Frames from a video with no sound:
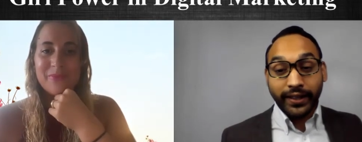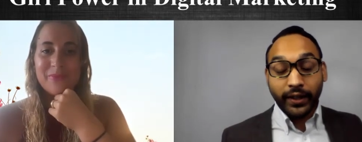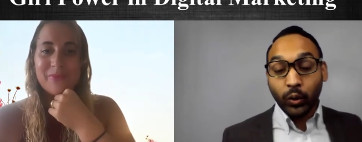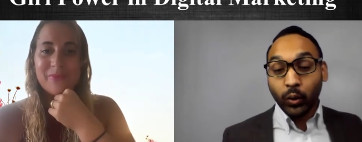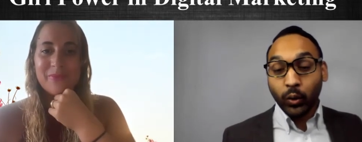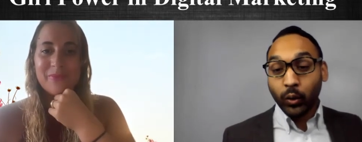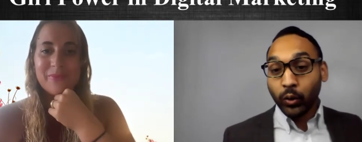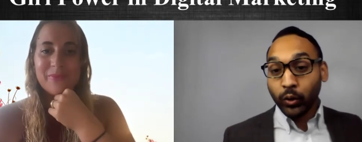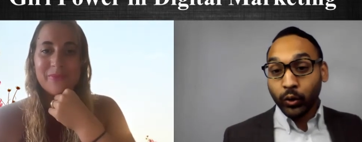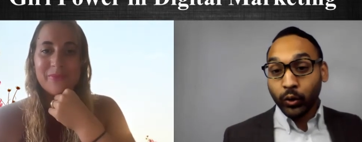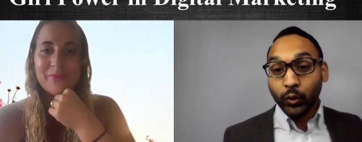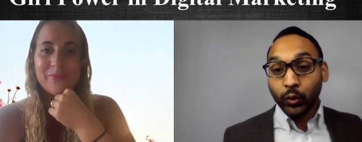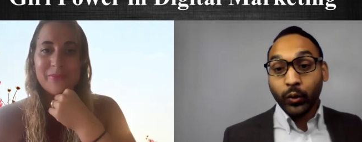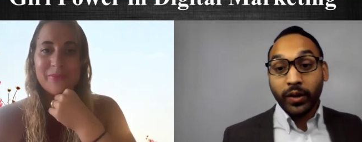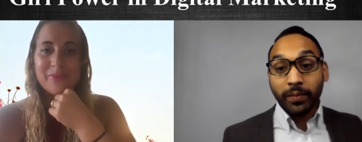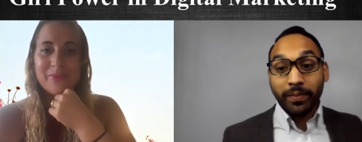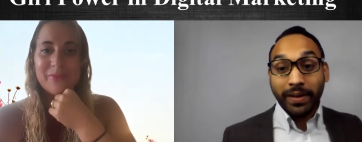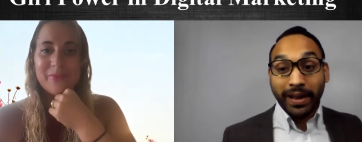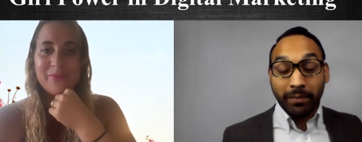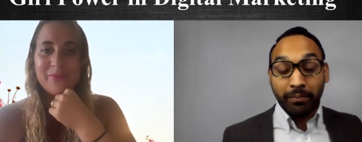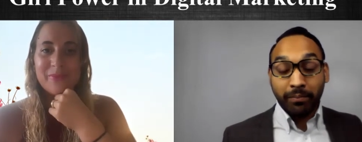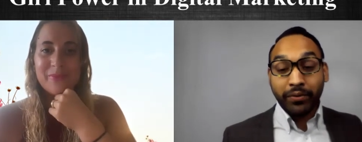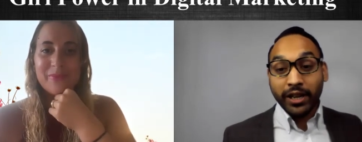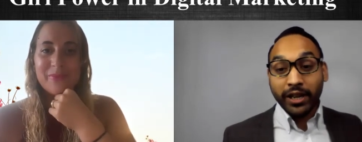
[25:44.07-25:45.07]
Speaker 1: and they all talk
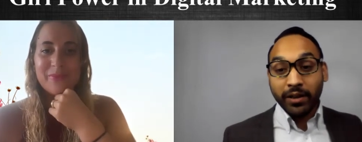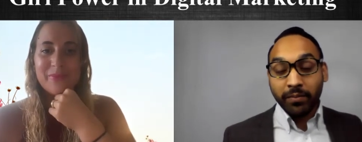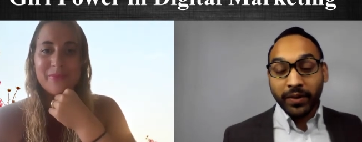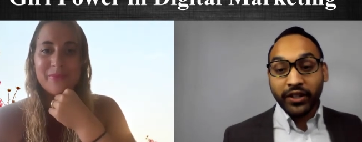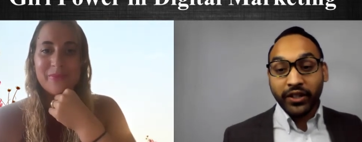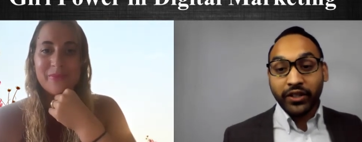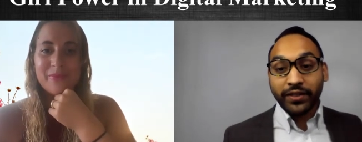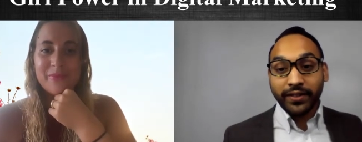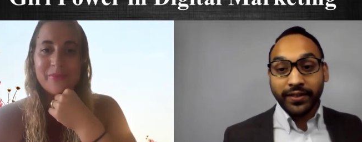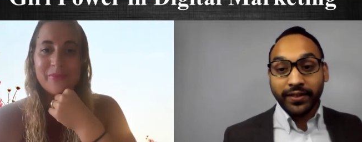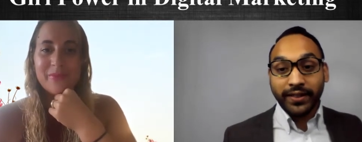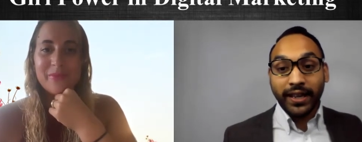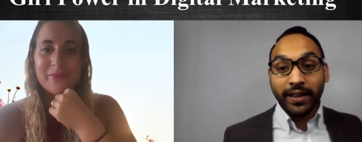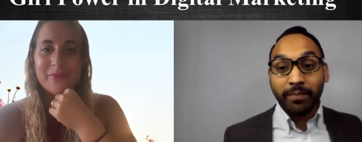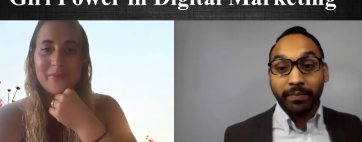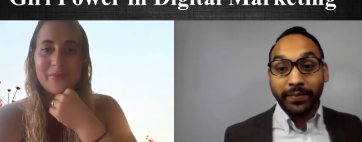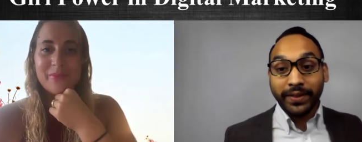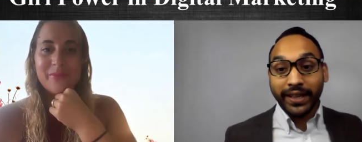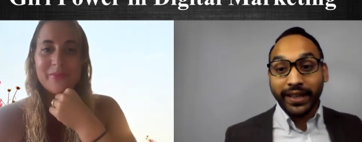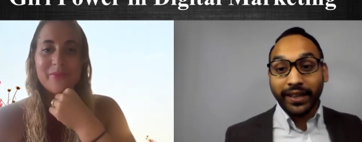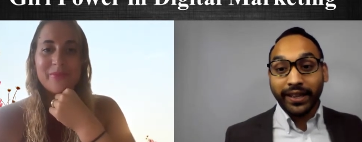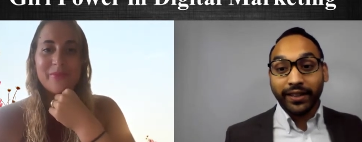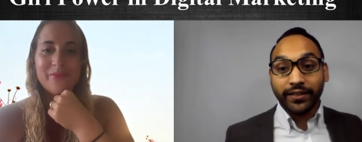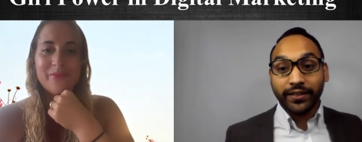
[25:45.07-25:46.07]
about pretty much the same
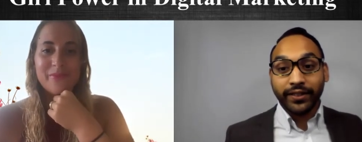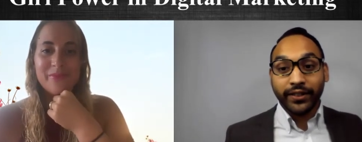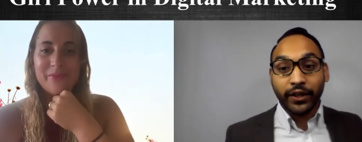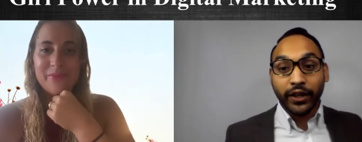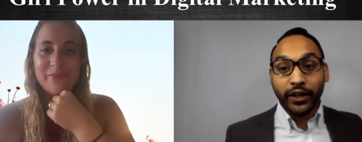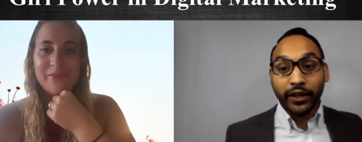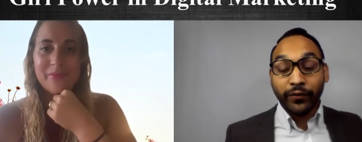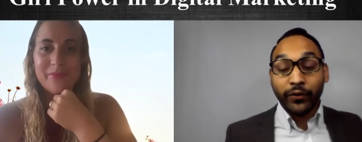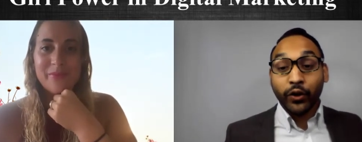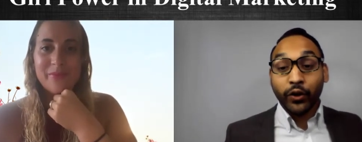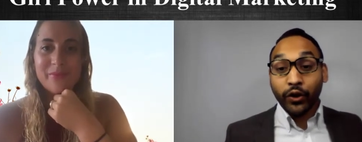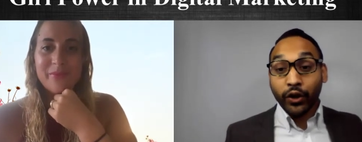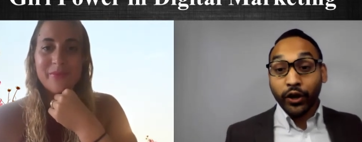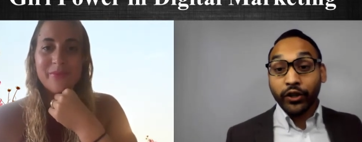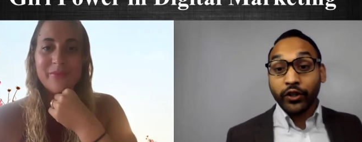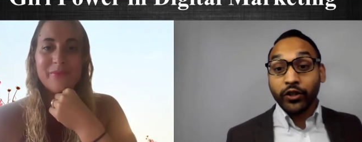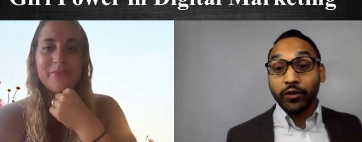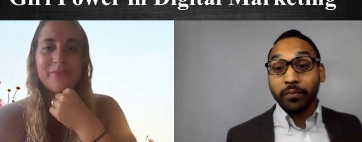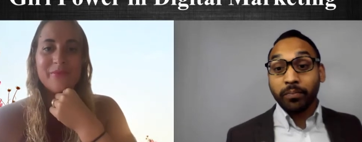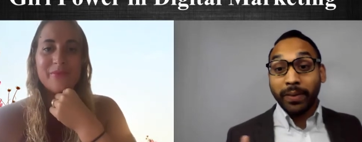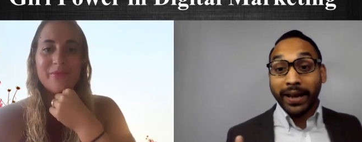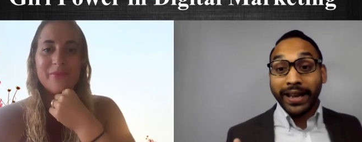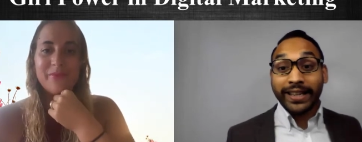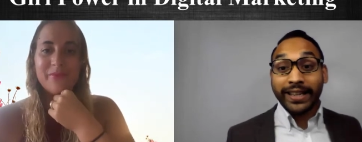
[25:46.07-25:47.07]
things you know if you're going
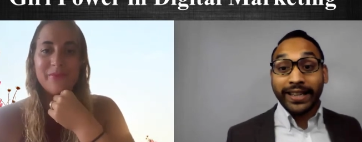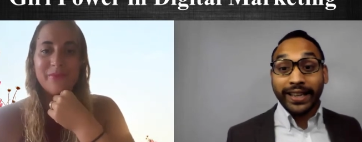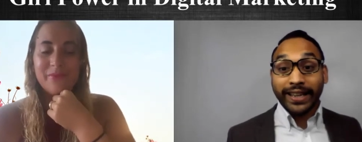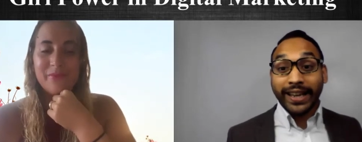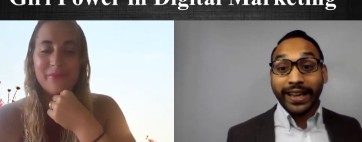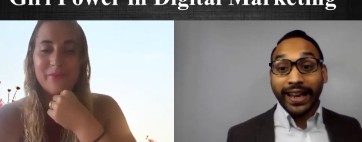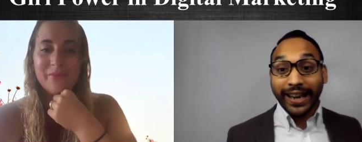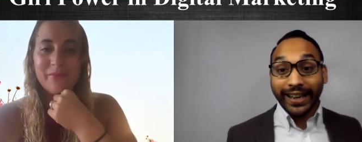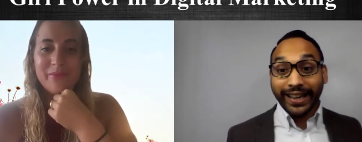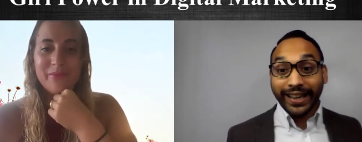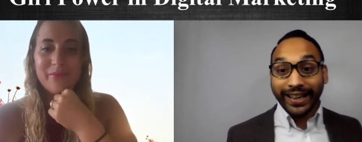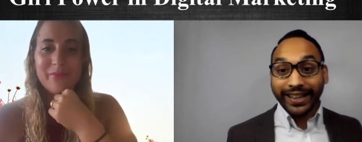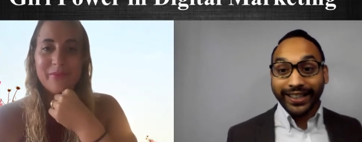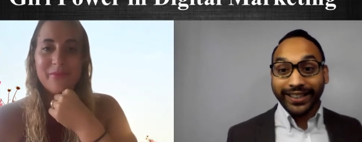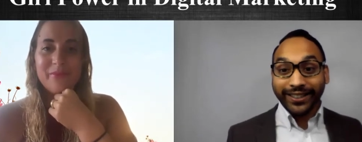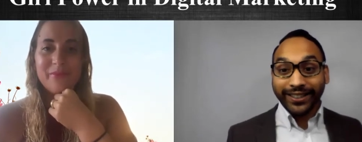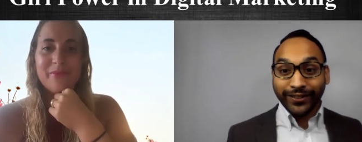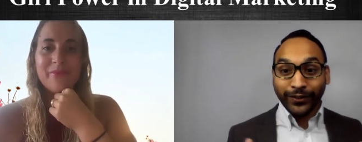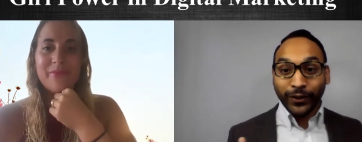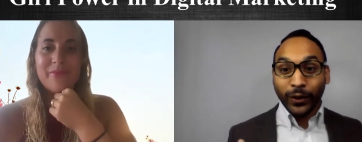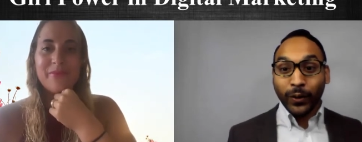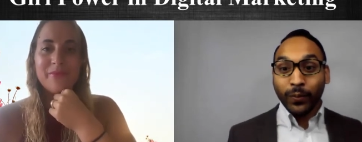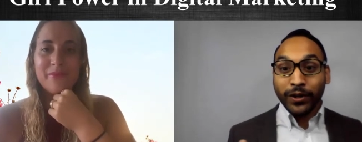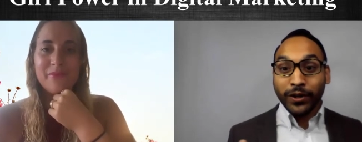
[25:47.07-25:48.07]
to bake a cake
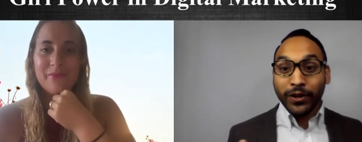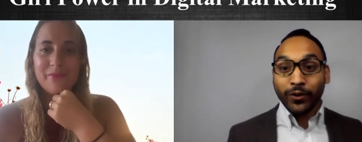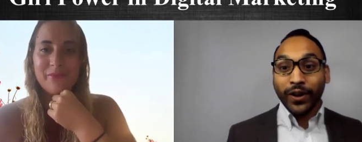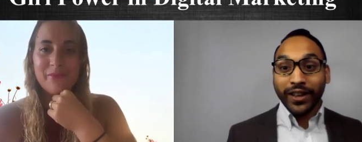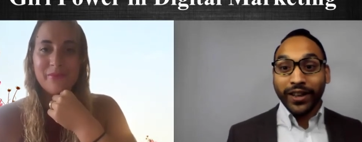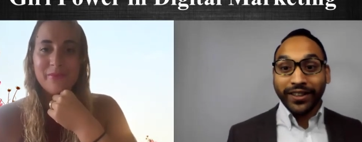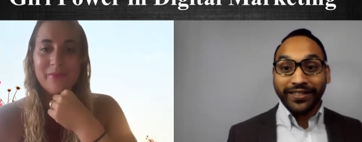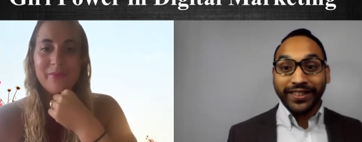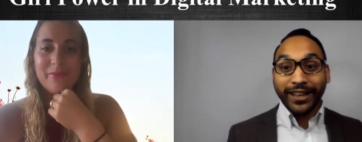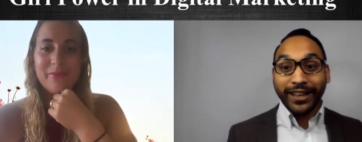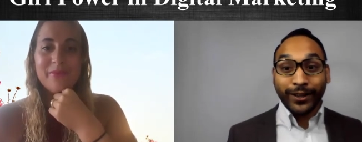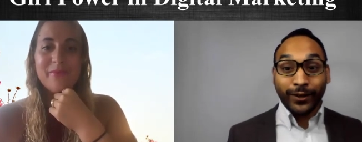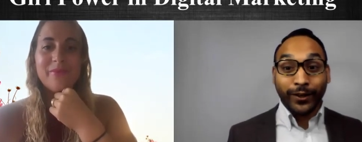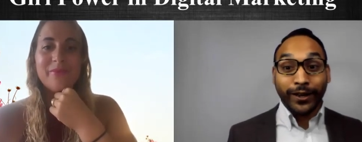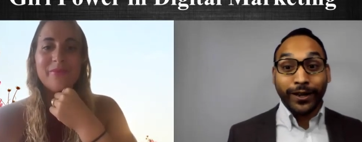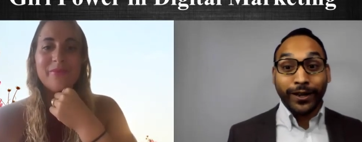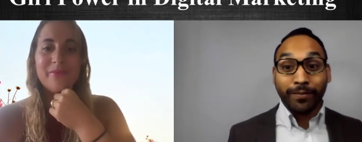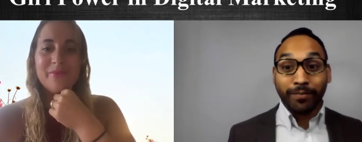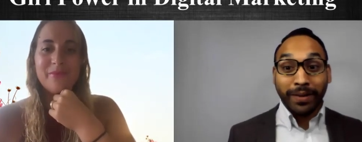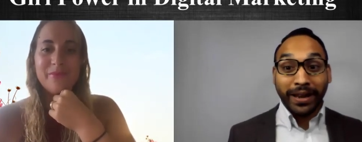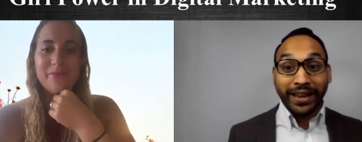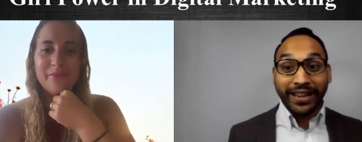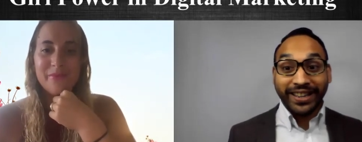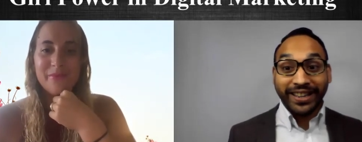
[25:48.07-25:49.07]
there's so many ways that you
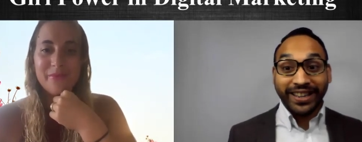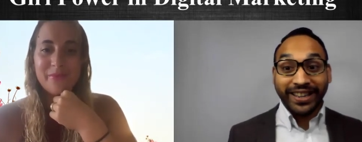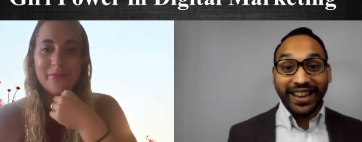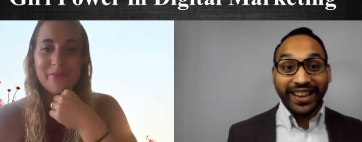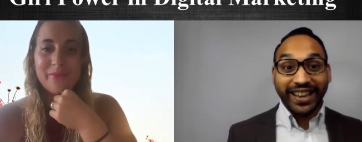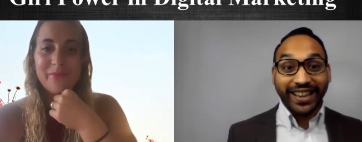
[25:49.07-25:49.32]
can bake a